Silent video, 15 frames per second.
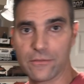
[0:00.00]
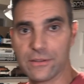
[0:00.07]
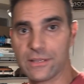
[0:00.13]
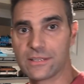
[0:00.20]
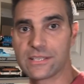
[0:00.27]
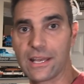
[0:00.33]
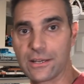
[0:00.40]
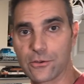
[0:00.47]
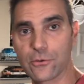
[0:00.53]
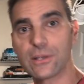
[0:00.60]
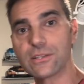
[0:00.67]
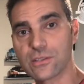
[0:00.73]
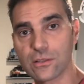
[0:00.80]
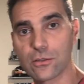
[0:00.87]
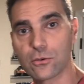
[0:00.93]
and the tender
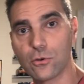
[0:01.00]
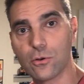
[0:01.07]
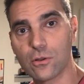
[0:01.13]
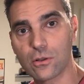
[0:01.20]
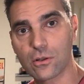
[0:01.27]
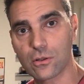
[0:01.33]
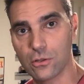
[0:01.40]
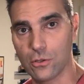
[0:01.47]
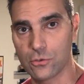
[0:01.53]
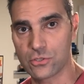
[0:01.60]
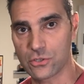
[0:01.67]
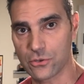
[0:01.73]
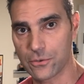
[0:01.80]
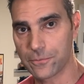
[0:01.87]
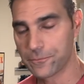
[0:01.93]
is a little
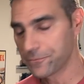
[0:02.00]
closer.